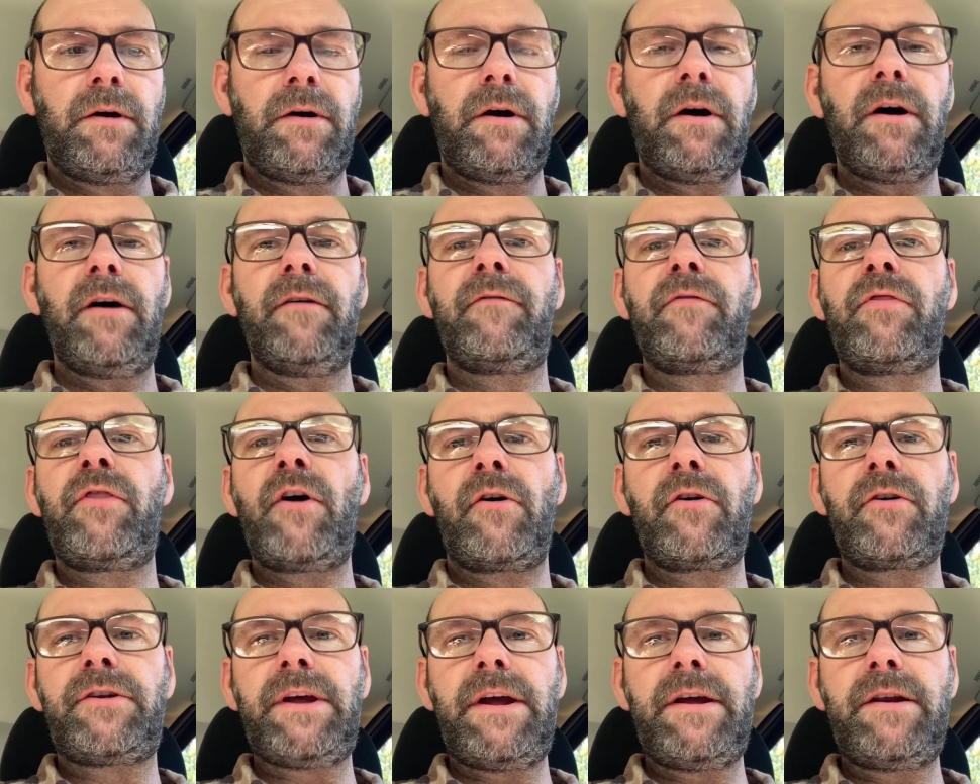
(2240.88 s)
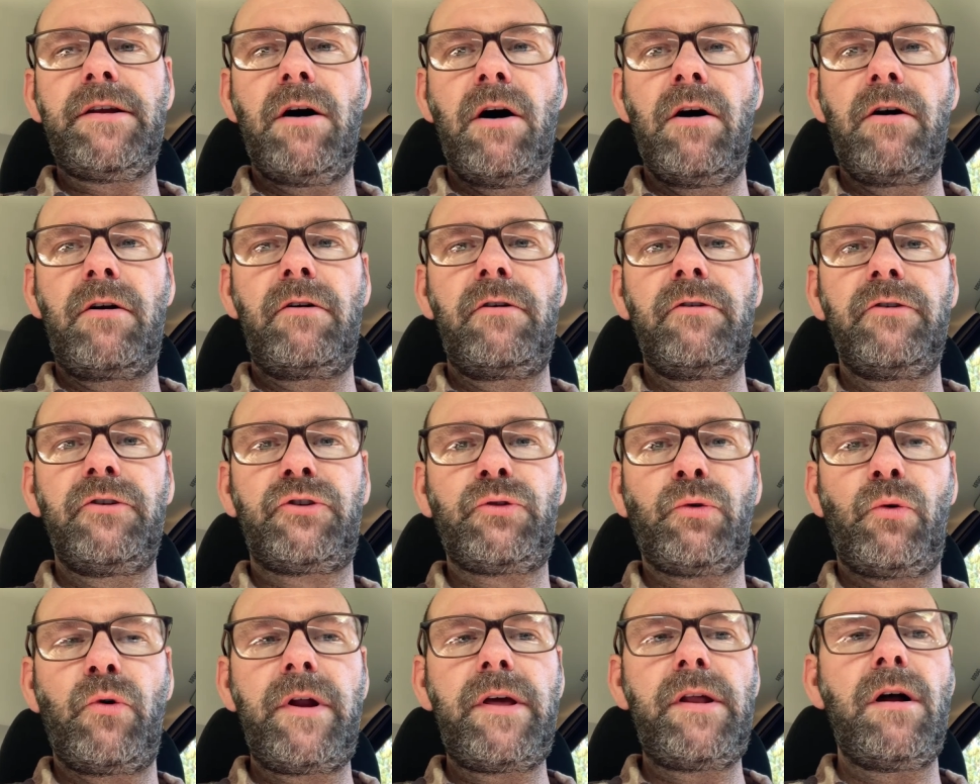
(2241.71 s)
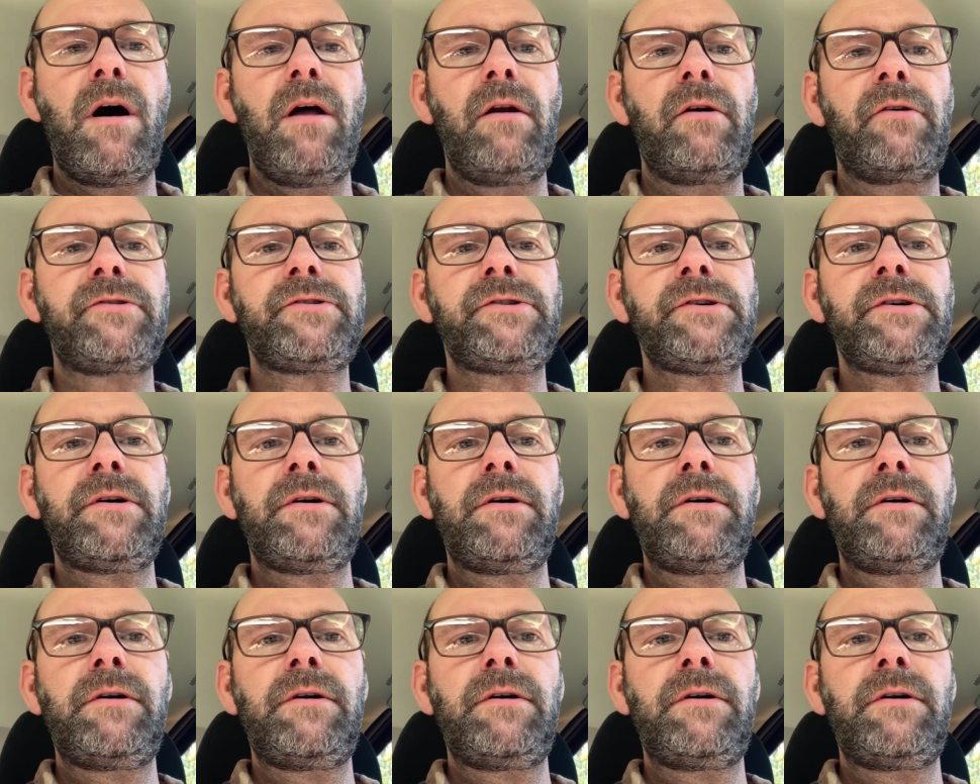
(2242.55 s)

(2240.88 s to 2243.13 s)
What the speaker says: of $1,320.